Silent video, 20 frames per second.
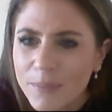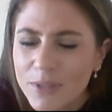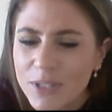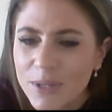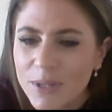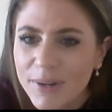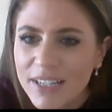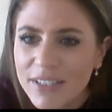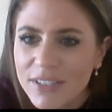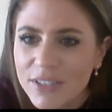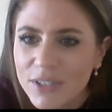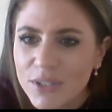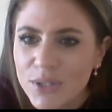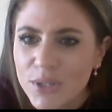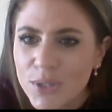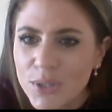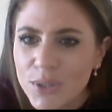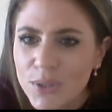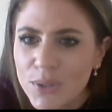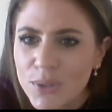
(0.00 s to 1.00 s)
Someone has a
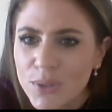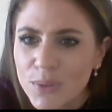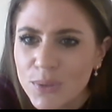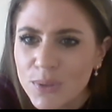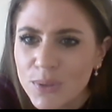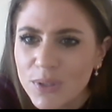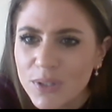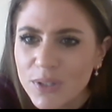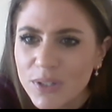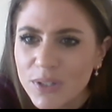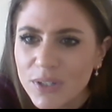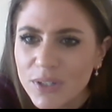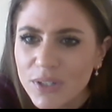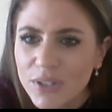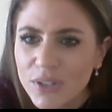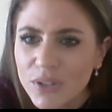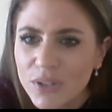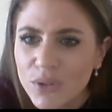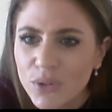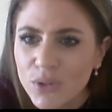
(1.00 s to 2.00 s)
call.
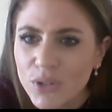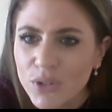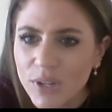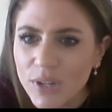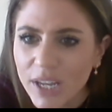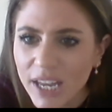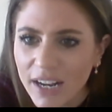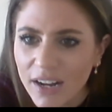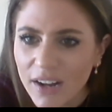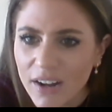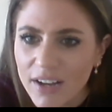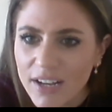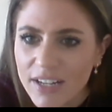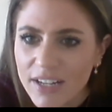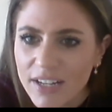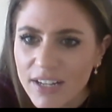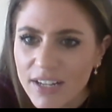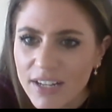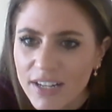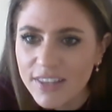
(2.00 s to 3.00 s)
Non-UK
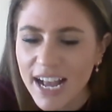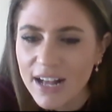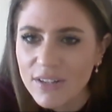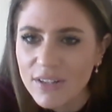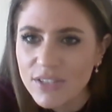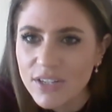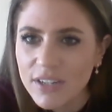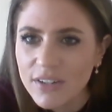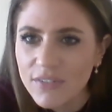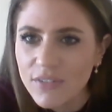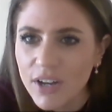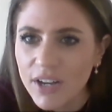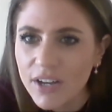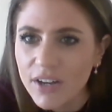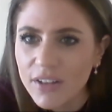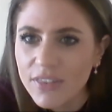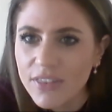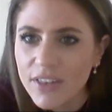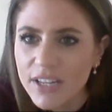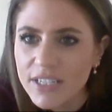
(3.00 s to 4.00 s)
clients, are they outside
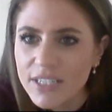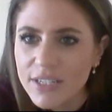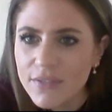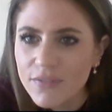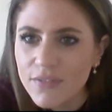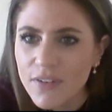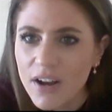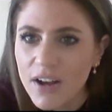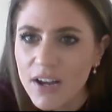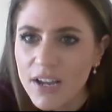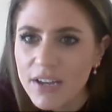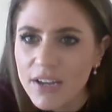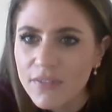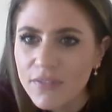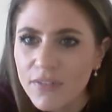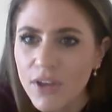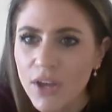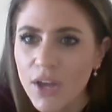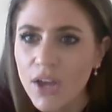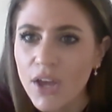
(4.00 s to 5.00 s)
of
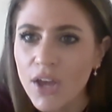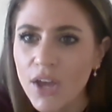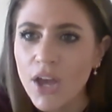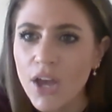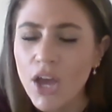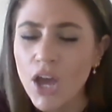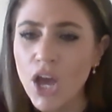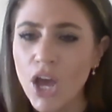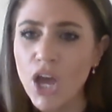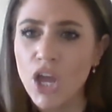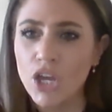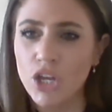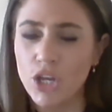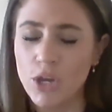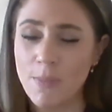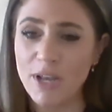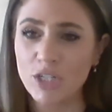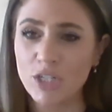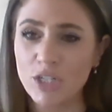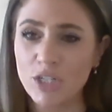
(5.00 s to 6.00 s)
IR35?
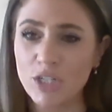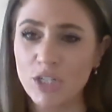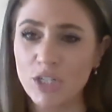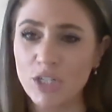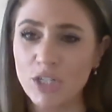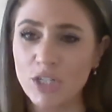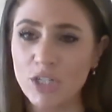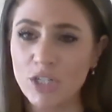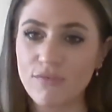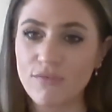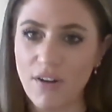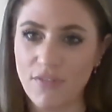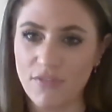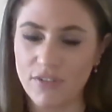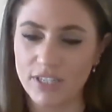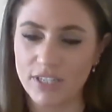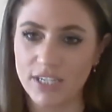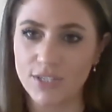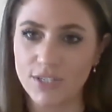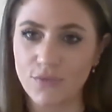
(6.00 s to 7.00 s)
You mentioned
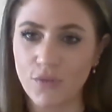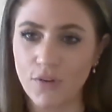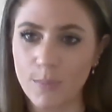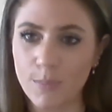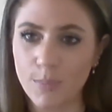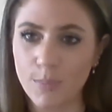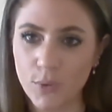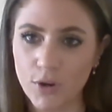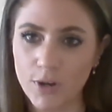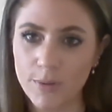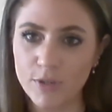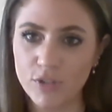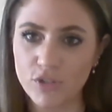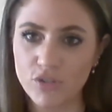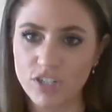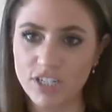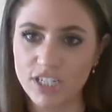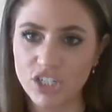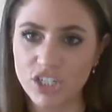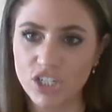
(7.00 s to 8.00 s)
providing references for
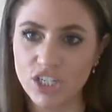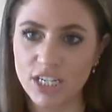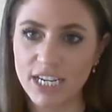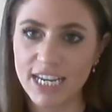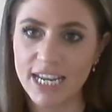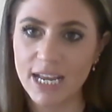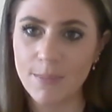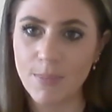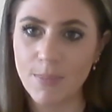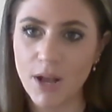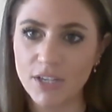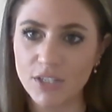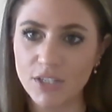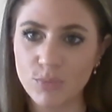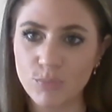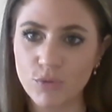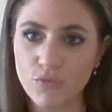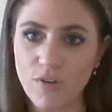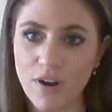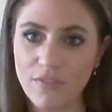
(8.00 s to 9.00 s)
employment. Traditionally, a
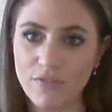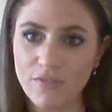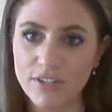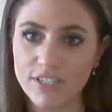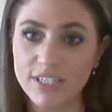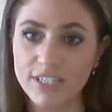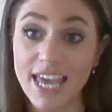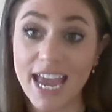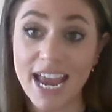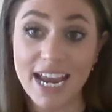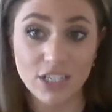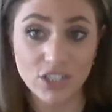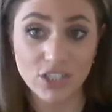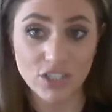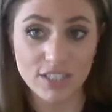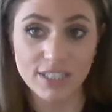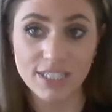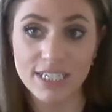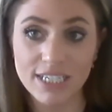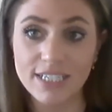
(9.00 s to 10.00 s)
person would reference the
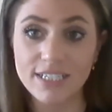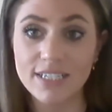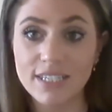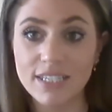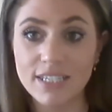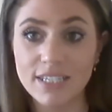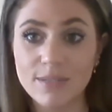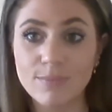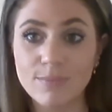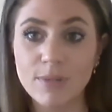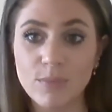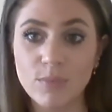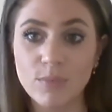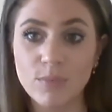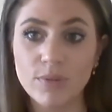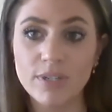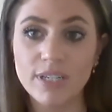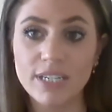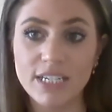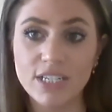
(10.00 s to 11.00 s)
agency. Does this
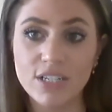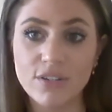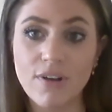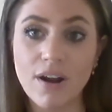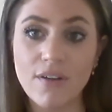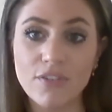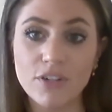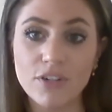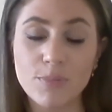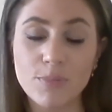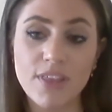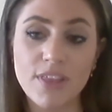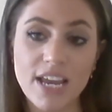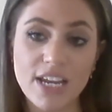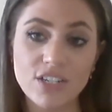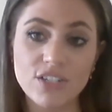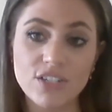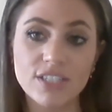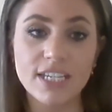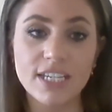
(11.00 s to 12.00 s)
mean we would need to reference
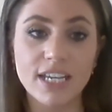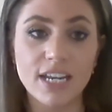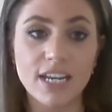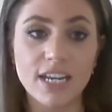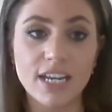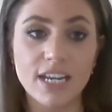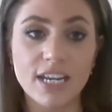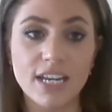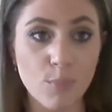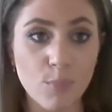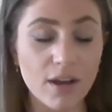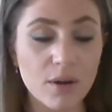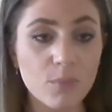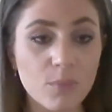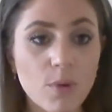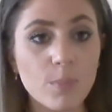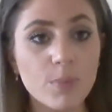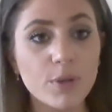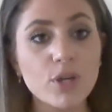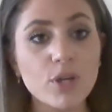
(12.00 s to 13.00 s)
both agency and
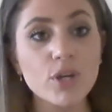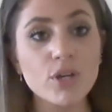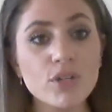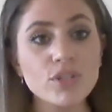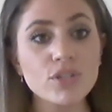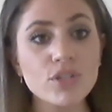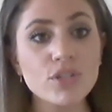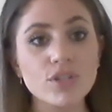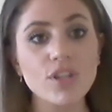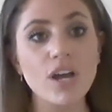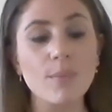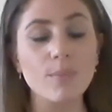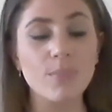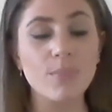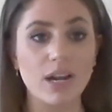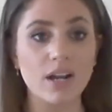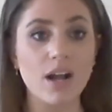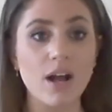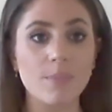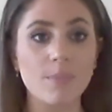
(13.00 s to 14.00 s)
umbrella? Well, because
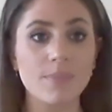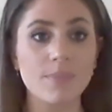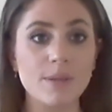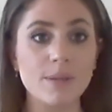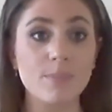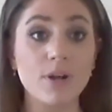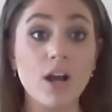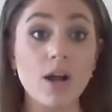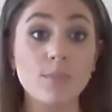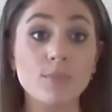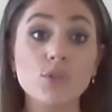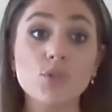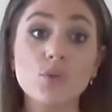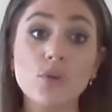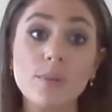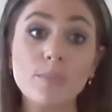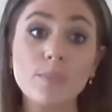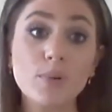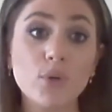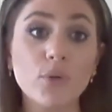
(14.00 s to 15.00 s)
the umbrella company
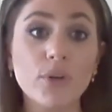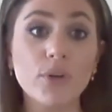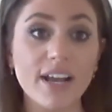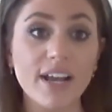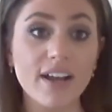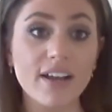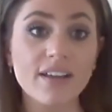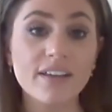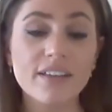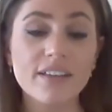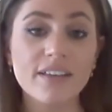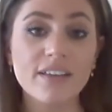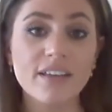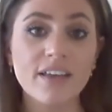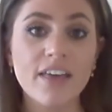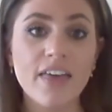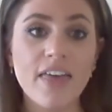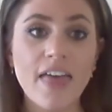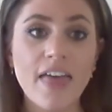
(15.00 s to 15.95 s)
becomes your employer,